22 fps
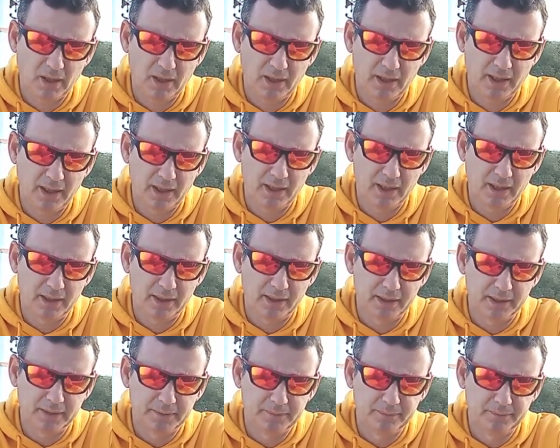
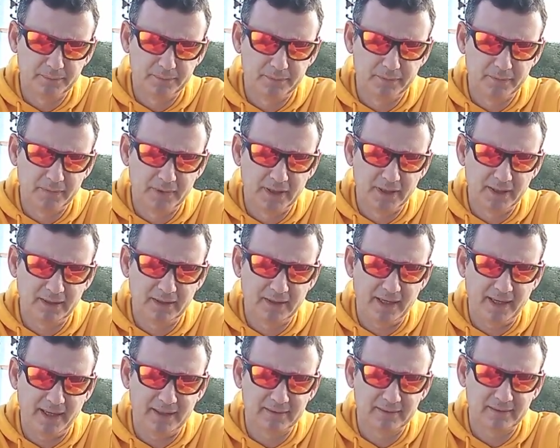Um, it
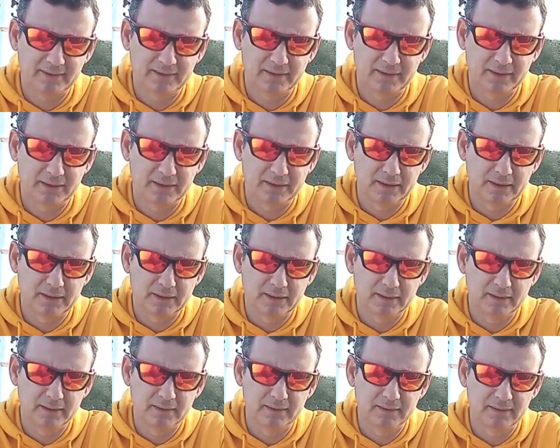has
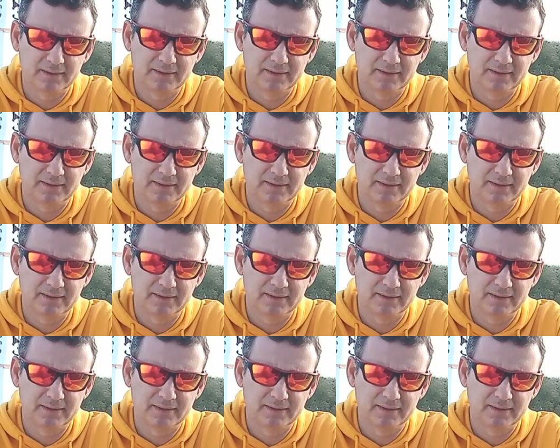uh,